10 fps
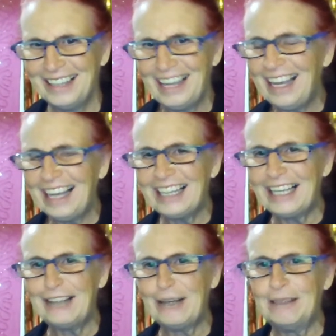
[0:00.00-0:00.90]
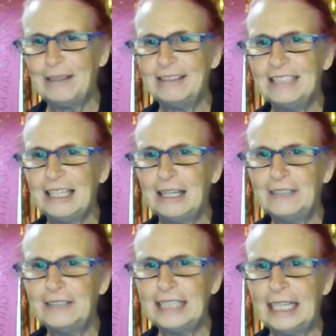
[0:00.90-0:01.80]
I get that most lives
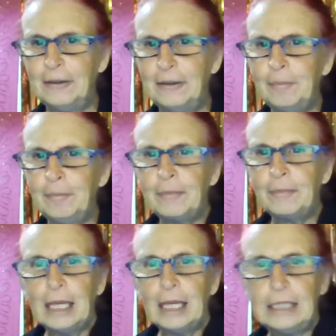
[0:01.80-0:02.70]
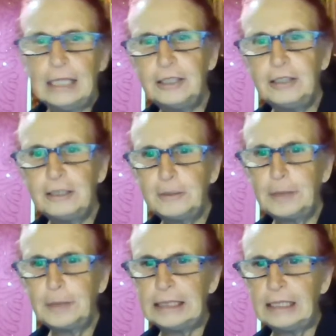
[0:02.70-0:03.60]
now. Two Doves, Bees
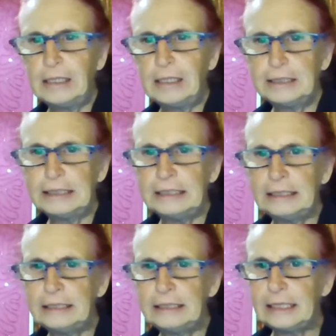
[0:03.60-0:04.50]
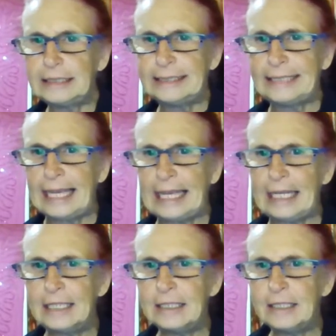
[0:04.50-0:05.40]
and Gardens says,